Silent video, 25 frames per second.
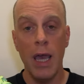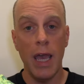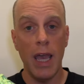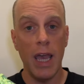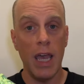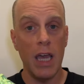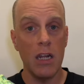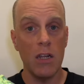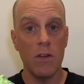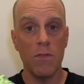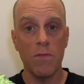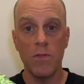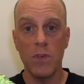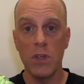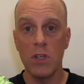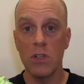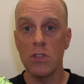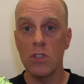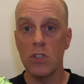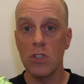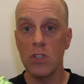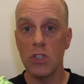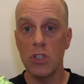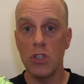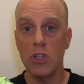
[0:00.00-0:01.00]
and it
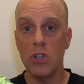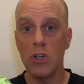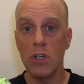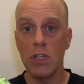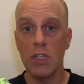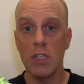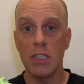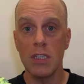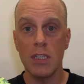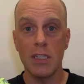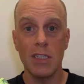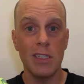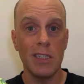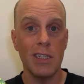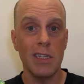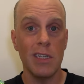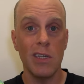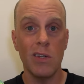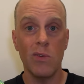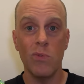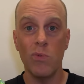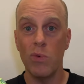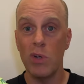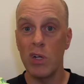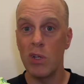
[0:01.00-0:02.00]
feels as good as it
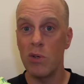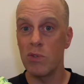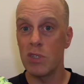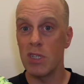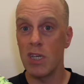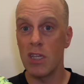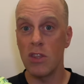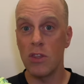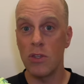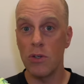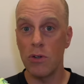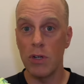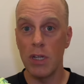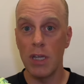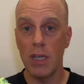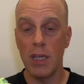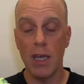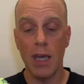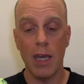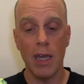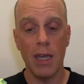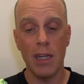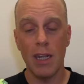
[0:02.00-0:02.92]
did when it was at 30K,